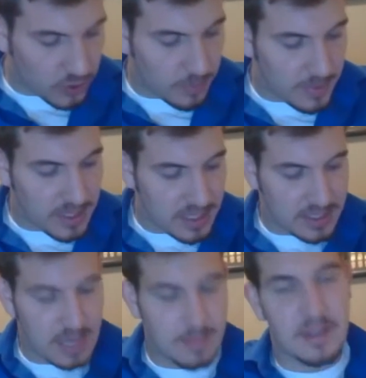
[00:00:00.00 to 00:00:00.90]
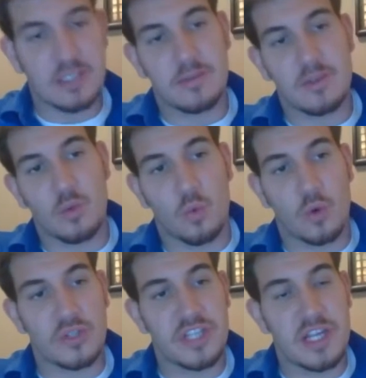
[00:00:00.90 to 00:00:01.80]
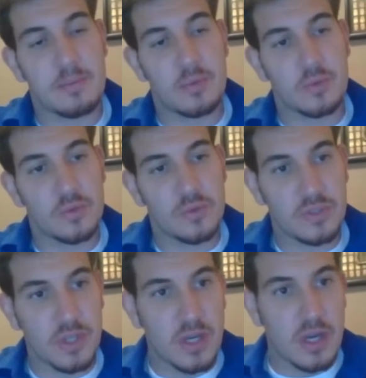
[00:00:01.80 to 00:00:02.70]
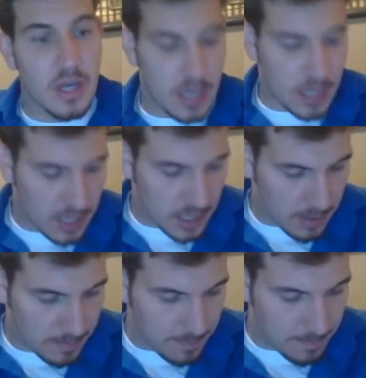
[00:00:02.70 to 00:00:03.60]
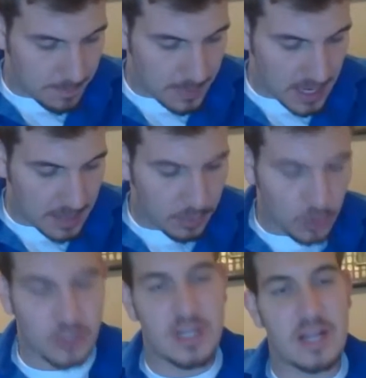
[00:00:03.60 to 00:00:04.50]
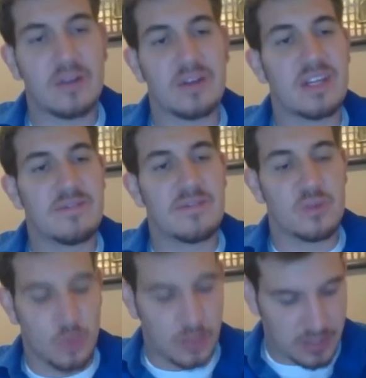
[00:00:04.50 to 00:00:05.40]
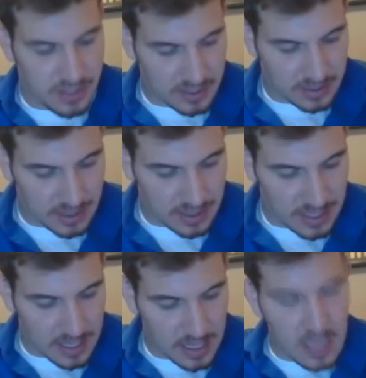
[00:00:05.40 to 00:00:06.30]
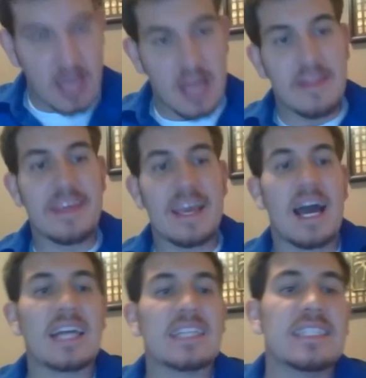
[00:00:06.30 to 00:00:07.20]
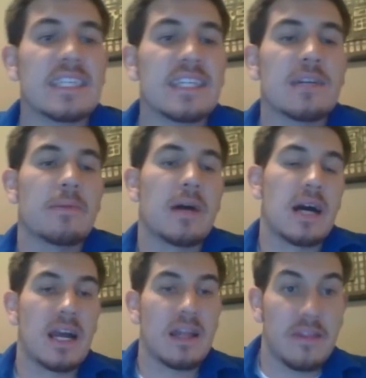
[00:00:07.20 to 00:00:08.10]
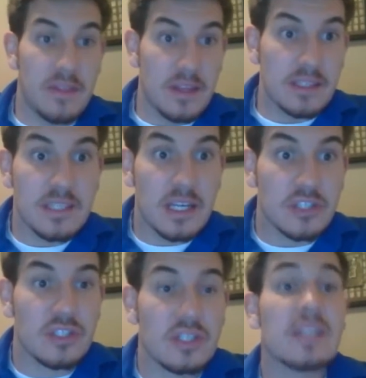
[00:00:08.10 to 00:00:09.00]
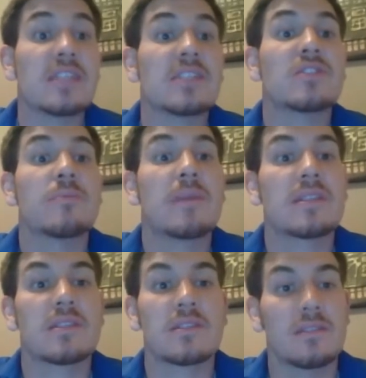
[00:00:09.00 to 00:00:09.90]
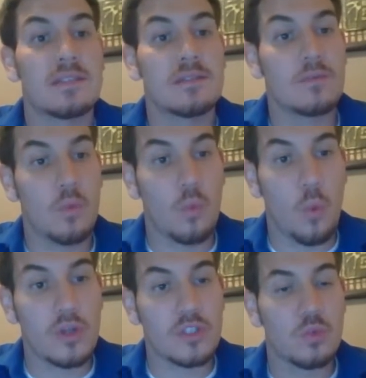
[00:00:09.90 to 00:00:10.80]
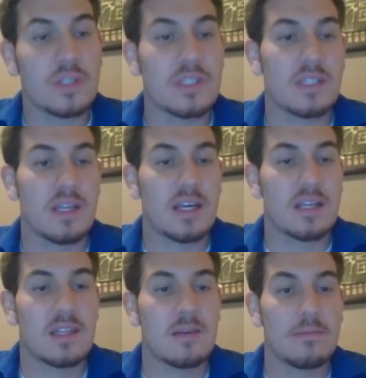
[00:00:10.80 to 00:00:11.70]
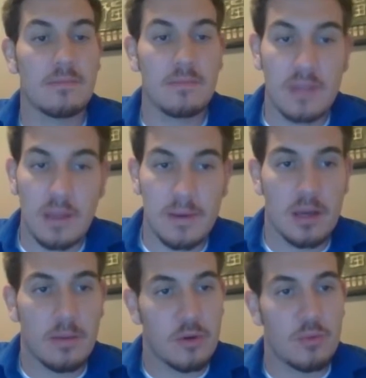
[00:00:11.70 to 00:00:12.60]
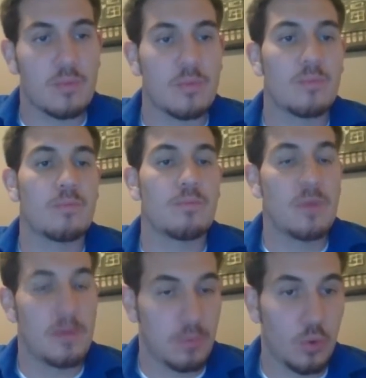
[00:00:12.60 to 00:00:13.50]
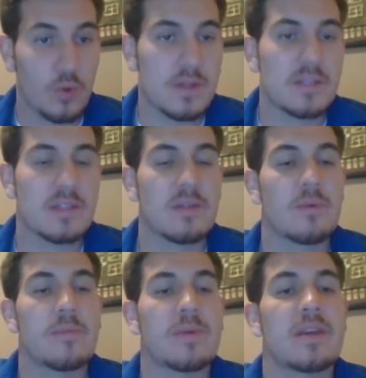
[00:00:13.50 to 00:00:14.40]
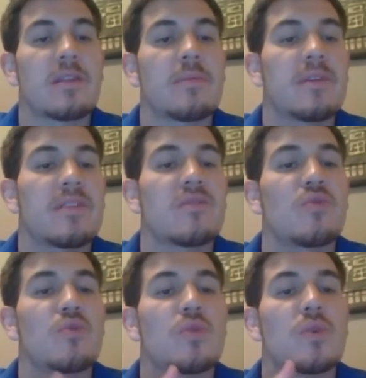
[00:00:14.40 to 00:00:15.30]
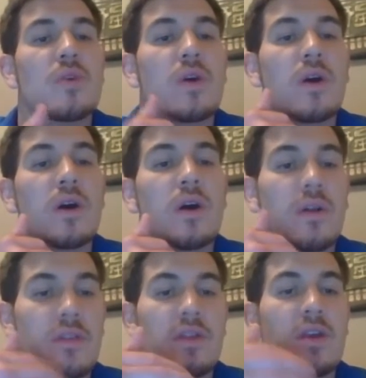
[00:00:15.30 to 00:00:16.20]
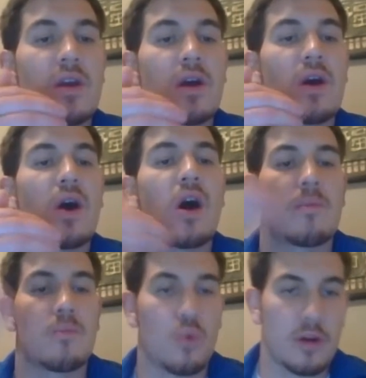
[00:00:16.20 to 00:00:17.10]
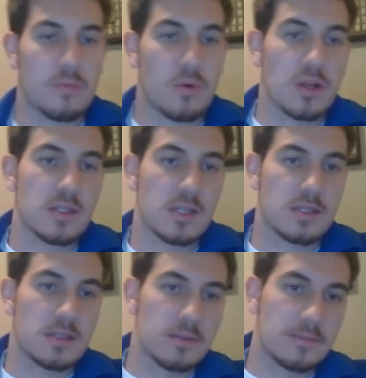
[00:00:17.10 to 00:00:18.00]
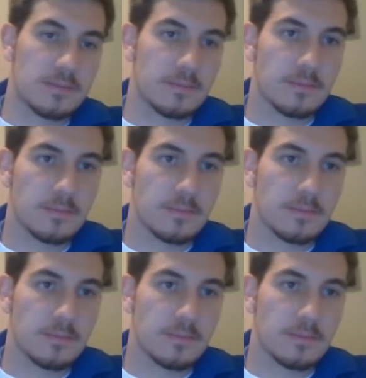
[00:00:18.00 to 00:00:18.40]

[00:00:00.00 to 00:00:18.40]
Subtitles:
also be examining some of their work samples and personality inventories and things that. The idea behind this section is to basically, once we select them, they become new employees, and then we begin them in the onboarding process.